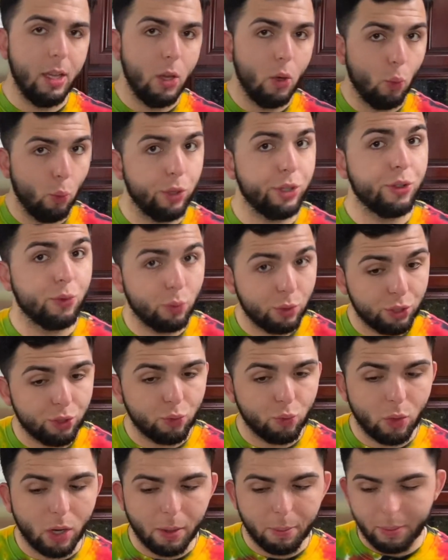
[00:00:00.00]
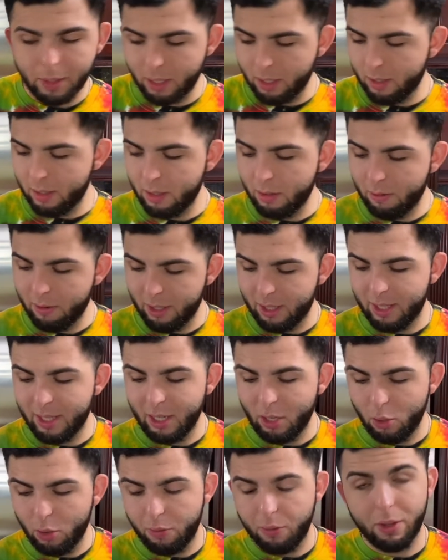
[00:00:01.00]
which is what you want, because if it's
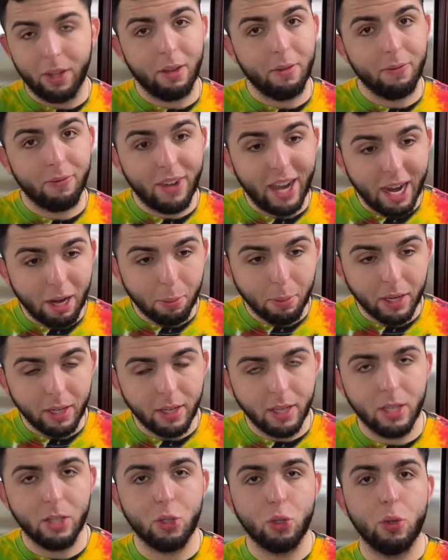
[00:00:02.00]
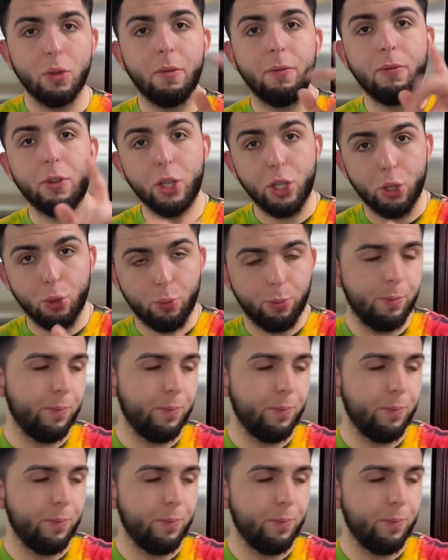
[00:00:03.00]
good for the environment, it's good for you.